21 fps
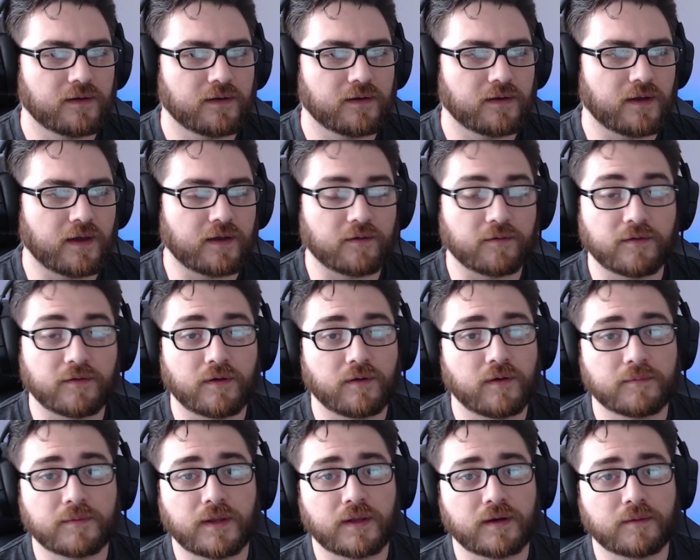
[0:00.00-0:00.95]
I don't know,
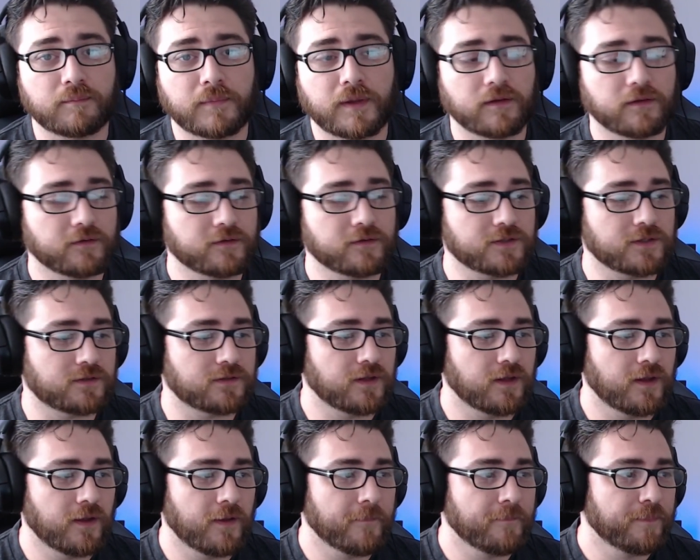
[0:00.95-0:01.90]
I'm not a metallurgist,
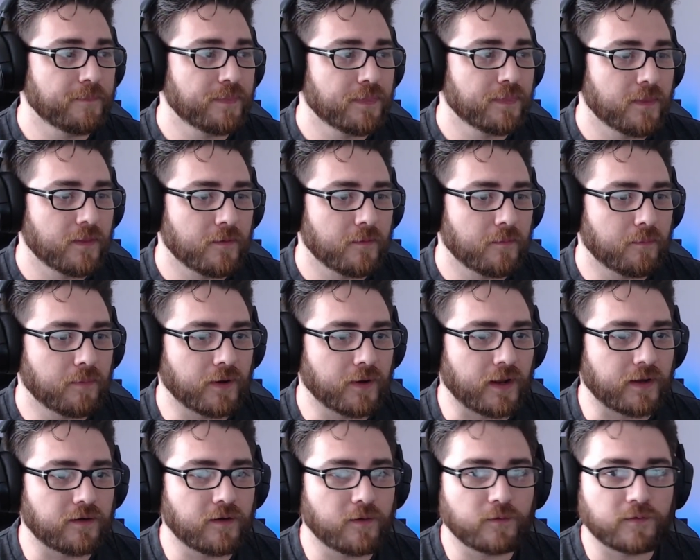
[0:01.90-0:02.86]
but I
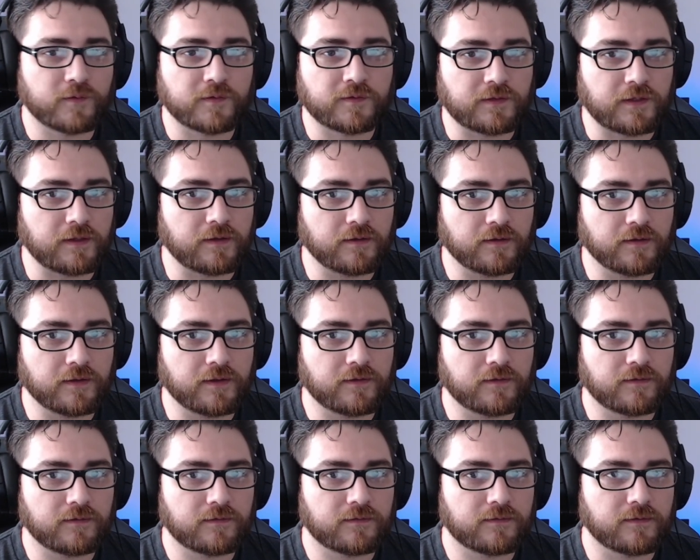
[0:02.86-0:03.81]
know steel
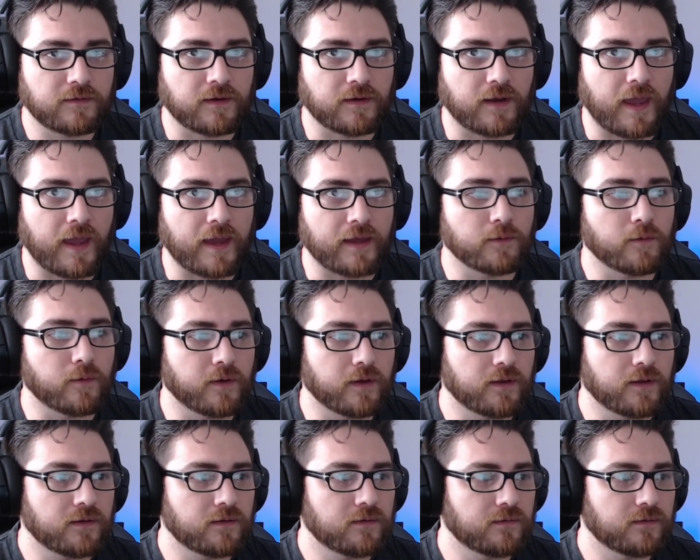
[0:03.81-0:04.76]
is an
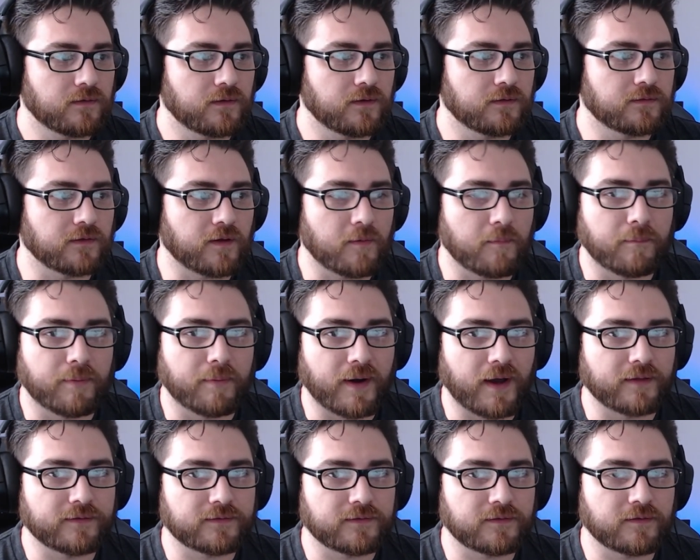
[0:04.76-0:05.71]
alloy, a
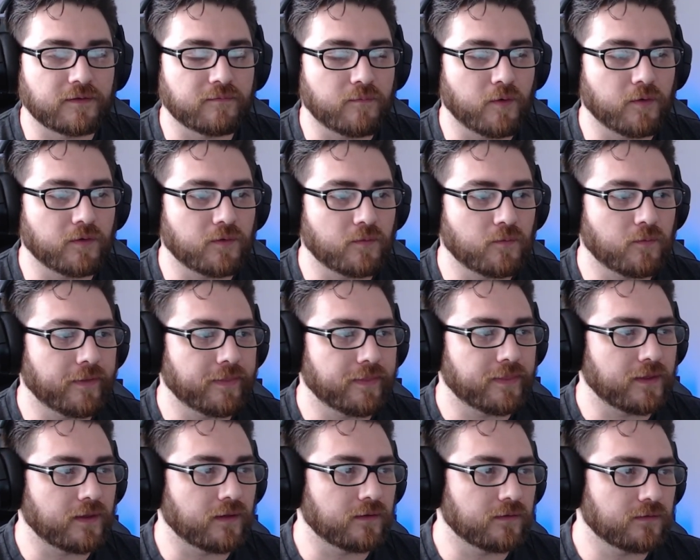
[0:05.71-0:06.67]
composite of more than one
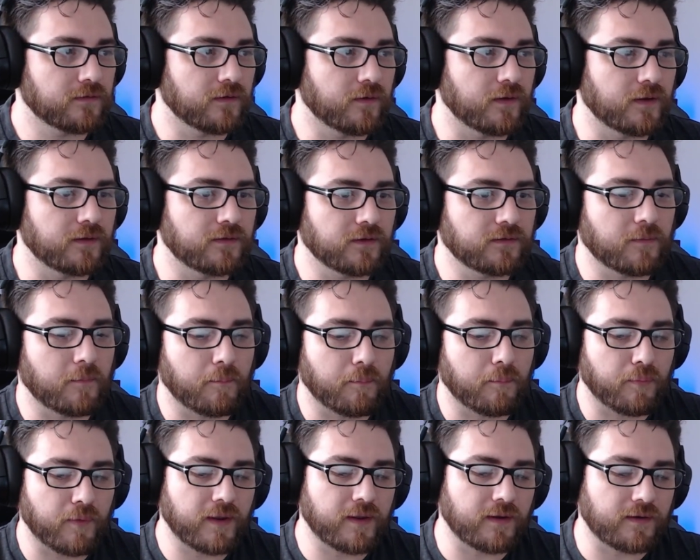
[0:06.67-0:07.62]
thing. So it doesn't
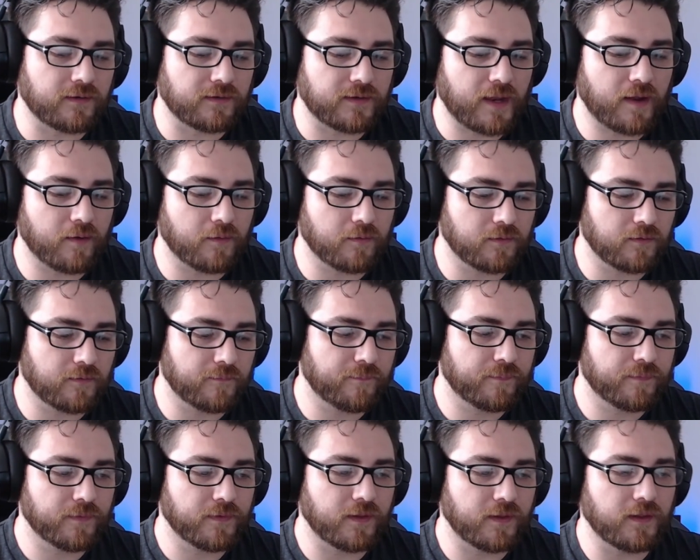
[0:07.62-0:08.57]
break it down
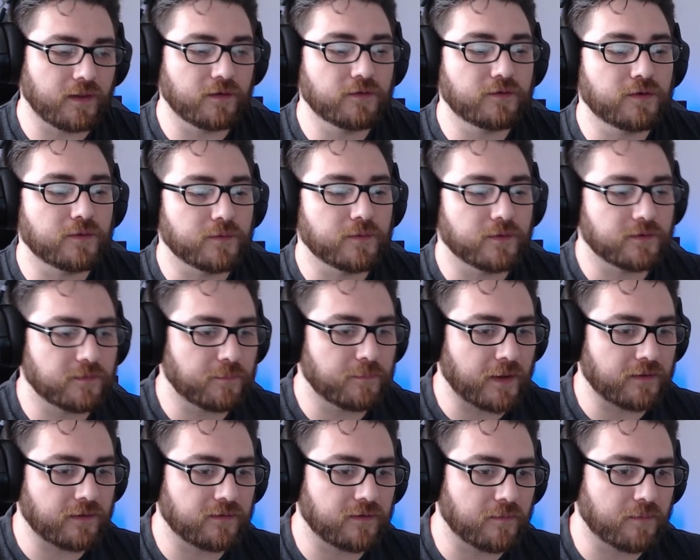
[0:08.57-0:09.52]
into its
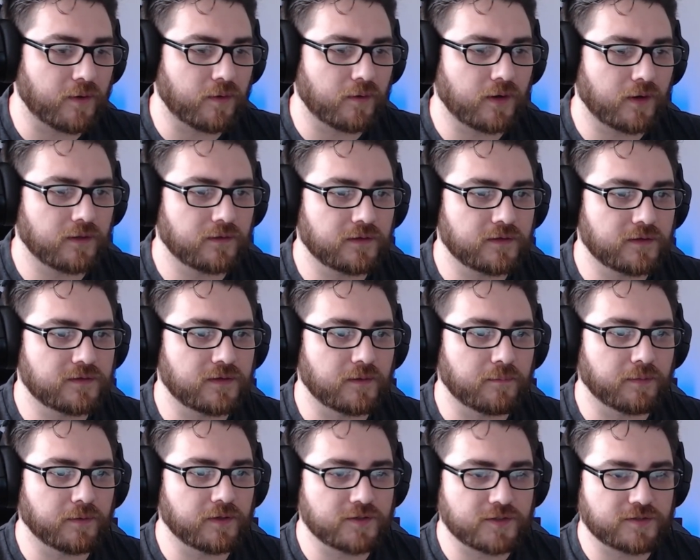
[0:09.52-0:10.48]
base components, it
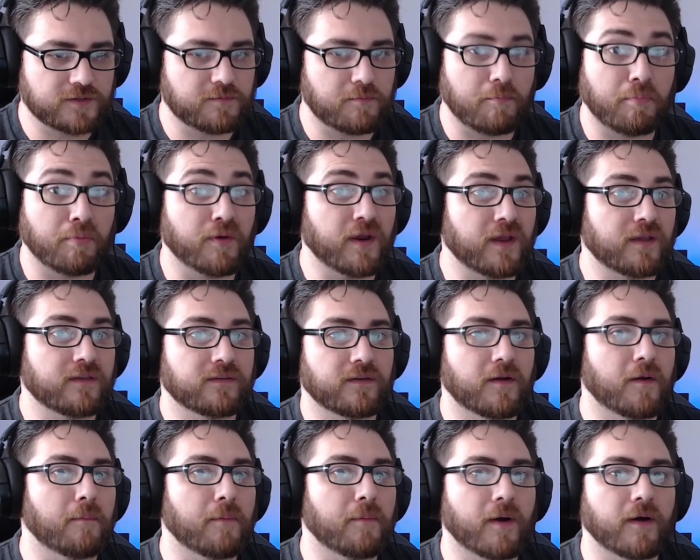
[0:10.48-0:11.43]
simply just breaks it
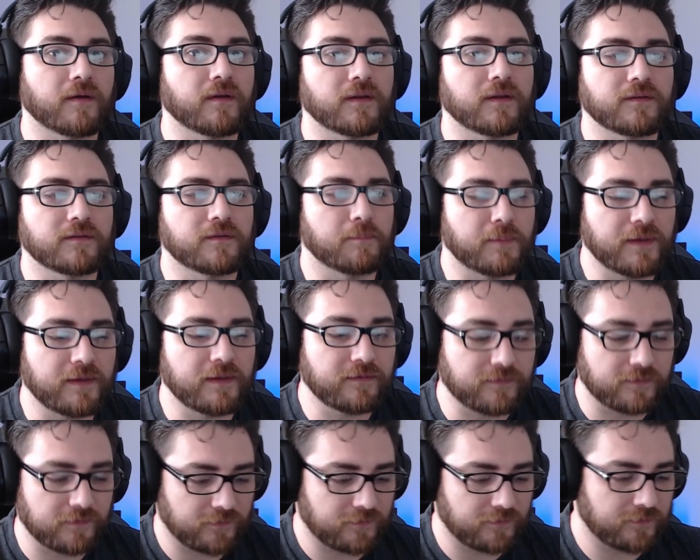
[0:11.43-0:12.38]
apart into
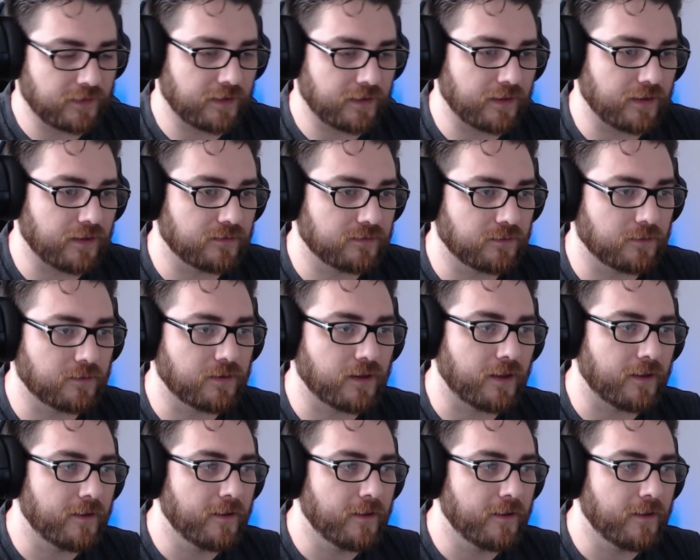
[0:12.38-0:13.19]
pieces, I guess. Okay.